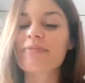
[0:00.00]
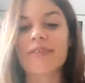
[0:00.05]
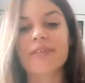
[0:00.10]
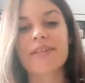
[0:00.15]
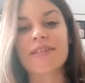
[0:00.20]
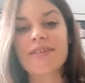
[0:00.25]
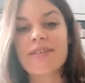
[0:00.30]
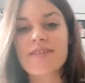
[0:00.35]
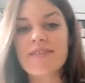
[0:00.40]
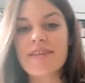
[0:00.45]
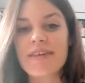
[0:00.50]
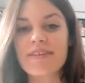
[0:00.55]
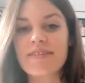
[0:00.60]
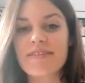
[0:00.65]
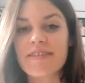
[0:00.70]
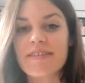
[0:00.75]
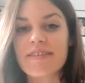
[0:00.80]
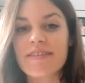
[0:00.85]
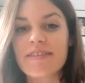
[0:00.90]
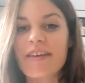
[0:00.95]
This is
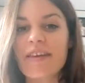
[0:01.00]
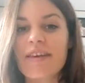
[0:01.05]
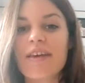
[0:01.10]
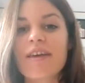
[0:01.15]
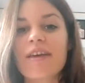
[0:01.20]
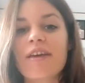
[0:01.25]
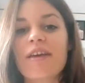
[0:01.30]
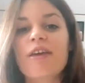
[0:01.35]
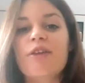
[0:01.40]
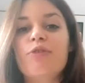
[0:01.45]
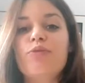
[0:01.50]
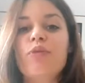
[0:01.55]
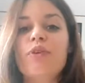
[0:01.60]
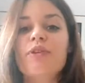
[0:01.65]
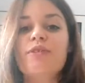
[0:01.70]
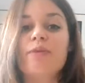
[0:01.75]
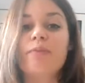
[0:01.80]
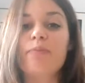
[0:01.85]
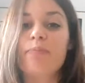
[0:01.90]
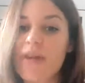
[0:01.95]
it. It
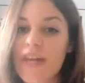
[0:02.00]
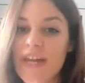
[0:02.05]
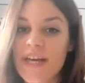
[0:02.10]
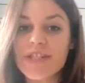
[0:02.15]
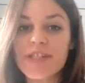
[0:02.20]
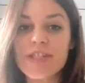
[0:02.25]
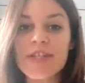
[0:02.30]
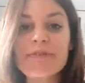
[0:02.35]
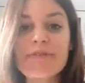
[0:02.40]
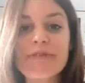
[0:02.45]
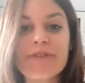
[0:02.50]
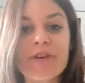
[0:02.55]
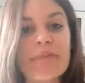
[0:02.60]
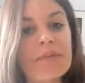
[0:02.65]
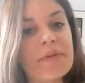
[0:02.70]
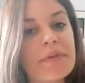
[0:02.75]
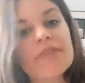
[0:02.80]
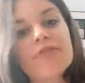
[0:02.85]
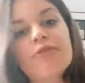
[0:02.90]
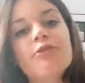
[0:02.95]
was a pleasure for
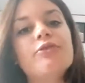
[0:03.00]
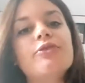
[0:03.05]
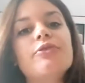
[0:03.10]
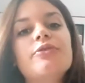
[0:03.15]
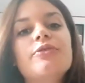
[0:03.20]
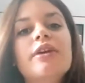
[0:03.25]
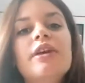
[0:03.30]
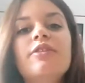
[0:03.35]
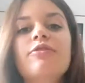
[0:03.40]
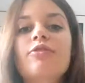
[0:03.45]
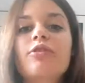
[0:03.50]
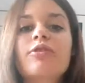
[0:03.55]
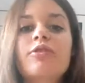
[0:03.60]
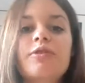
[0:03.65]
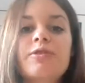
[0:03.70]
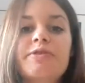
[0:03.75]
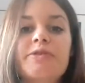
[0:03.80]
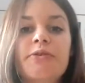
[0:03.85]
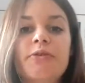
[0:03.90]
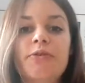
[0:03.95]
me to
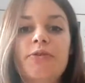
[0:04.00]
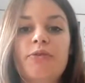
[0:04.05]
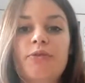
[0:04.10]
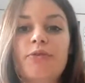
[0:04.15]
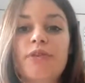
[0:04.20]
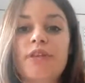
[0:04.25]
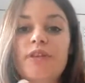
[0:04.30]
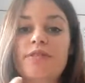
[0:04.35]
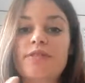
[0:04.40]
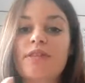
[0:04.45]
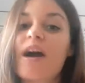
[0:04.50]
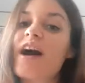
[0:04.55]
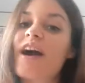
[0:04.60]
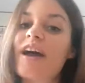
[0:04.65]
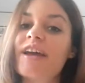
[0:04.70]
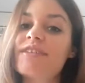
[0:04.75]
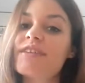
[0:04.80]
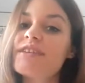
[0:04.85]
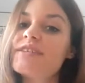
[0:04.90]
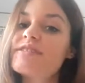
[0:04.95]
introduce you to this
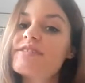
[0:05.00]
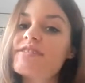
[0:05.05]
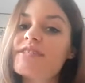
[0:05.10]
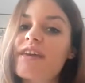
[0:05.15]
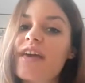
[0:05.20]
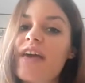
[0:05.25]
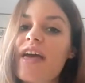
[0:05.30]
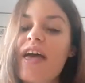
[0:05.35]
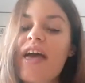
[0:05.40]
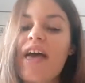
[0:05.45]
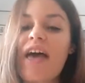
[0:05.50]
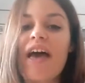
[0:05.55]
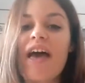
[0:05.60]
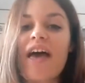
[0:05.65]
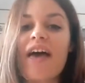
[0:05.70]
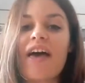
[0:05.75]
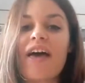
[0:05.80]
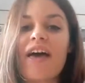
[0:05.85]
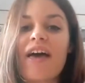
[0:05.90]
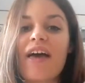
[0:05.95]
artist,
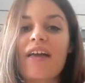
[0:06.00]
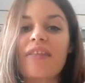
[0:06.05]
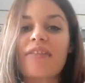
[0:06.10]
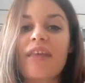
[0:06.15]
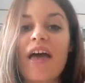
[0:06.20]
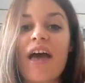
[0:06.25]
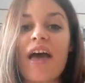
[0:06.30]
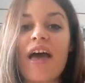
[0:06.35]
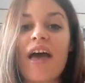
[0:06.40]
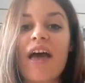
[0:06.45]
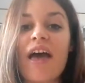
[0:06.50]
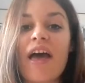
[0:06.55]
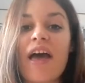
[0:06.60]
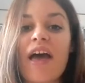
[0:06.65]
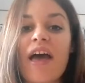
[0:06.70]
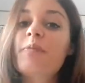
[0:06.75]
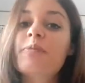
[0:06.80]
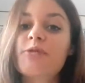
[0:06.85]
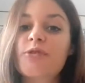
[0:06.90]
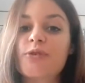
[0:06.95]
and I
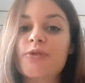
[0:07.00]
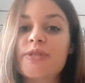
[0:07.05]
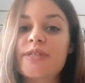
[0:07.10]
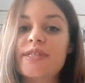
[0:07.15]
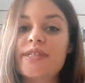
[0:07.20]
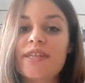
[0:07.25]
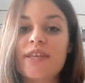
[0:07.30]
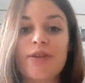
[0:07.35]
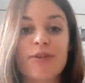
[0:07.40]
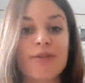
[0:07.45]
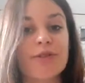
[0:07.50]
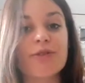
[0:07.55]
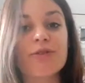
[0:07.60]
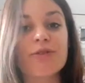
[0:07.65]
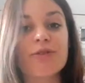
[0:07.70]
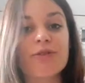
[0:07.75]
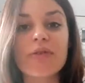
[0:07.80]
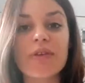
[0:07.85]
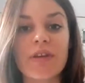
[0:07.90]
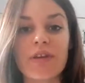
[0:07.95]
hope to see you
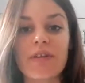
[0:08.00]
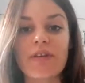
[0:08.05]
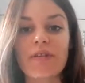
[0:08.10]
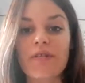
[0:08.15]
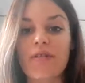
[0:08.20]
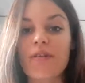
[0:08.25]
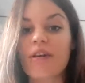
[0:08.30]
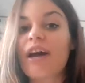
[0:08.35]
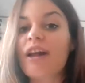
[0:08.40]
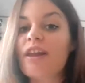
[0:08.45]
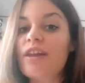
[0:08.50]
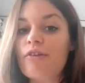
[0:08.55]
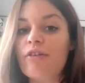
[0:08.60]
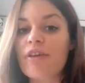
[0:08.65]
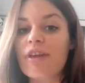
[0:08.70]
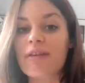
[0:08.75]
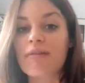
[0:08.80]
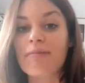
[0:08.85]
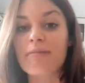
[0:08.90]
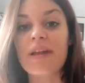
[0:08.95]
soon in the
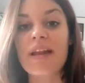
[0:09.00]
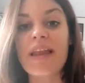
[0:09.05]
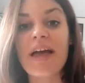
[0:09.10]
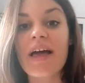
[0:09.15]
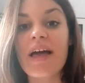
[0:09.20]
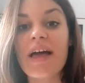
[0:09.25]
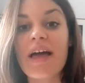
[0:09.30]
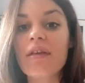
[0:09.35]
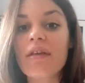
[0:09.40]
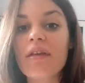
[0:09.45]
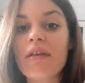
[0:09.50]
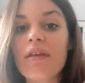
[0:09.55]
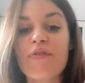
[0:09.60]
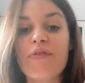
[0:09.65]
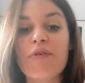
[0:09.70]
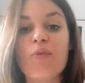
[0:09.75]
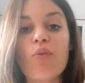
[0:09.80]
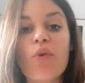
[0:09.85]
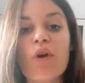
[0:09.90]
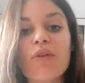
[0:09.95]
gallery in Milan
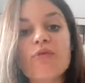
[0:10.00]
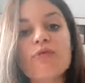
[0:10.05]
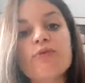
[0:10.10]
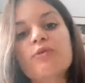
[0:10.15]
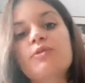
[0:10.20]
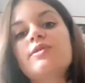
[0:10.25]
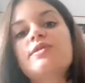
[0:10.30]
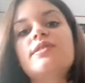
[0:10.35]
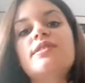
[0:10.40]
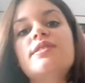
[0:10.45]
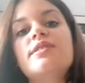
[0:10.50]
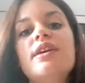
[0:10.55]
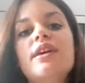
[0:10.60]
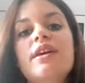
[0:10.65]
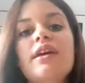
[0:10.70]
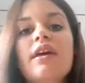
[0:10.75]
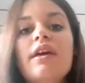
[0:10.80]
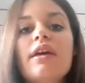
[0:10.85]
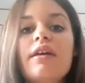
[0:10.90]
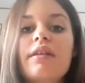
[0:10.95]
if you want to
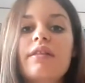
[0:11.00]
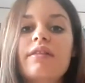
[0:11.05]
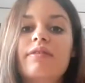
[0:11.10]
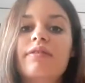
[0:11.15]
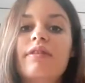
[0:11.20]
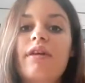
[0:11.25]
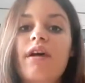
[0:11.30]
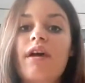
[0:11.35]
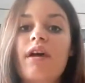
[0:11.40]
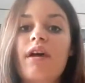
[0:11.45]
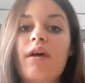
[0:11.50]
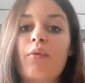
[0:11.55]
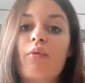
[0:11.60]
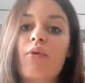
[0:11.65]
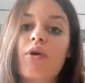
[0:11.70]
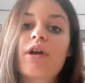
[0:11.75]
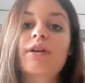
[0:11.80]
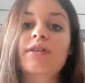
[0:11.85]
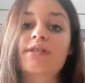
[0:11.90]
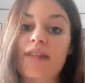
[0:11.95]
see their
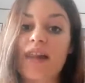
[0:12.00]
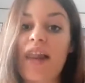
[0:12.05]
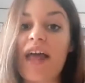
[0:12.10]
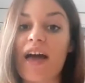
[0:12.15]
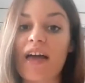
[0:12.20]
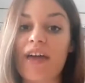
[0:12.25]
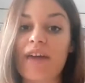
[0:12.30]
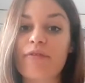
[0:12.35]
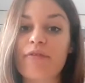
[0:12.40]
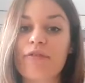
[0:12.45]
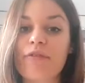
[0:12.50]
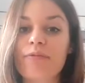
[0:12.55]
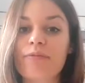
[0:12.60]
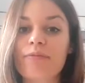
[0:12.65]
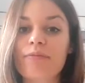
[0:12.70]
works live.